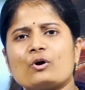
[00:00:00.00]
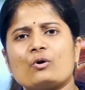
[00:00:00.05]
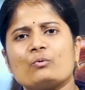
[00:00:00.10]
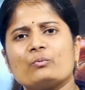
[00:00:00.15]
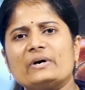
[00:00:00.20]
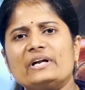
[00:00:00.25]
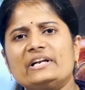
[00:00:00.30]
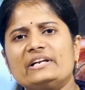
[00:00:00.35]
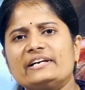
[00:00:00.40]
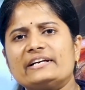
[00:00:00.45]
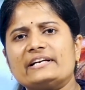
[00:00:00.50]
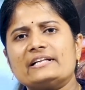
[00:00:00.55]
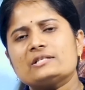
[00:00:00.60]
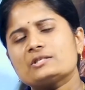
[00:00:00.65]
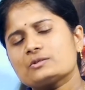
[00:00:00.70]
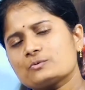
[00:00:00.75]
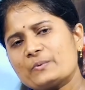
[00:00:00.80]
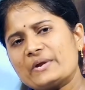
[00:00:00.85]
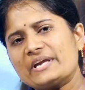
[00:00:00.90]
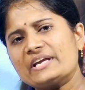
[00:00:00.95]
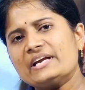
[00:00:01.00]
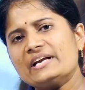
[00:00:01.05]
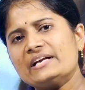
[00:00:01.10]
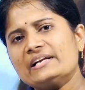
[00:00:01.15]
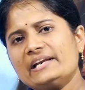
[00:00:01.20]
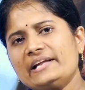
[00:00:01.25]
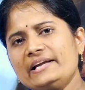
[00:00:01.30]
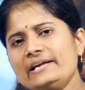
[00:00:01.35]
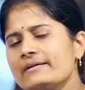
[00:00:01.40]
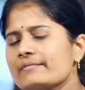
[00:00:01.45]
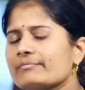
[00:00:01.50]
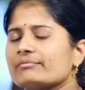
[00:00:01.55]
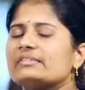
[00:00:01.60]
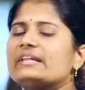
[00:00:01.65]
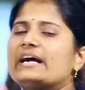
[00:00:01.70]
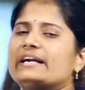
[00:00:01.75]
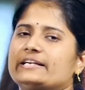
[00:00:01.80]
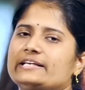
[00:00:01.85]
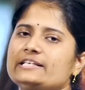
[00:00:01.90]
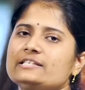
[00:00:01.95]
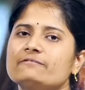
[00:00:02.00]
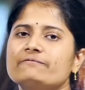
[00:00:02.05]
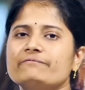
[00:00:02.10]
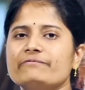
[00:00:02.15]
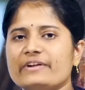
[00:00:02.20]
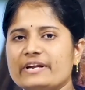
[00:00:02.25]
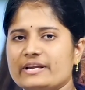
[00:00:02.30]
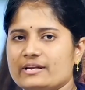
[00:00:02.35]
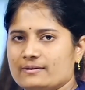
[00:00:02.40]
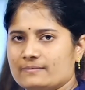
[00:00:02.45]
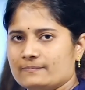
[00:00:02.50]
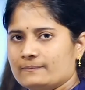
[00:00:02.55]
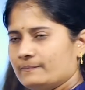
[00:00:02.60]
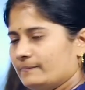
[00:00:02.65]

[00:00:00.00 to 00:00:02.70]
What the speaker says: over little swingingly, that is free.